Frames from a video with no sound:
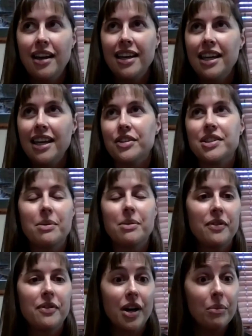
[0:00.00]
either some
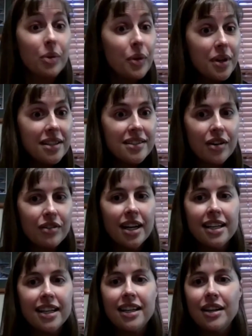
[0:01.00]
of our employees
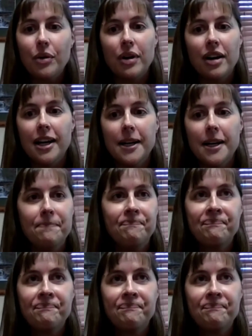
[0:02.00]
already, or